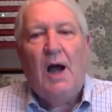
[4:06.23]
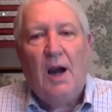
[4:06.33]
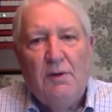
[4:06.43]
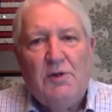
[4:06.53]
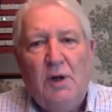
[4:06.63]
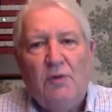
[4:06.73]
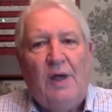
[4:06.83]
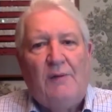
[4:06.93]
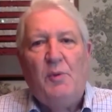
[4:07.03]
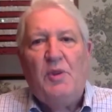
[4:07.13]
Harlan
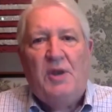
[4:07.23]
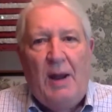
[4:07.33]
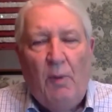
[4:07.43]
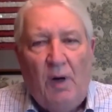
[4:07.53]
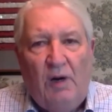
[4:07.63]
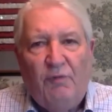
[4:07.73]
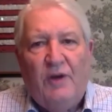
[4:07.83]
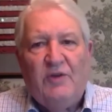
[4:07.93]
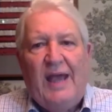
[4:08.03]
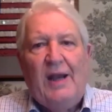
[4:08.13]
Stonecipher, with a network of
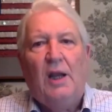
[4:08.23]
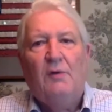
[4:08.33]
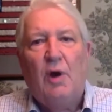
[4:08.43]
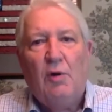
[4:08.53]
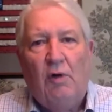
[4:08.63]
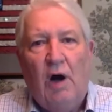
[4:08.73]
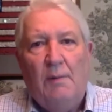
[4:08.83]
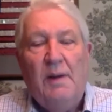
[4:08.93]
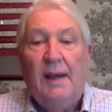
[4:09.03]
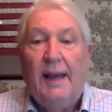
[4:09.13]
friends he had all over
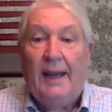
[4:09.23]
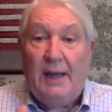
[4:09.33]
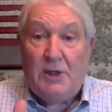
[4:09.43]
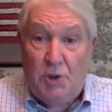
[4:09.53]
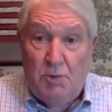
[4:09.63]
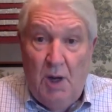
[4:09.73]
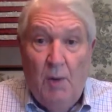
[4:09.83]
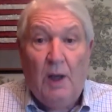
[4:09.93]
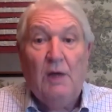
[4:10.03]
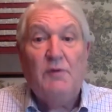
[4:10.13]
Oklahoma and, as you
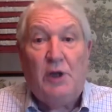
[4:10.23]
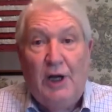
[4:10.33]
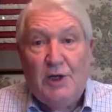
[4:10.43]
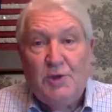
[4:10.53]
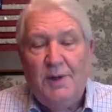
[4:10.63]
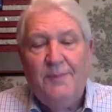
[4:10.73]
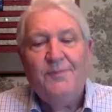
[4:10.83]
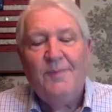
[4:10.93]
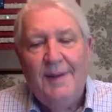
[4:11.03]
know, all over the country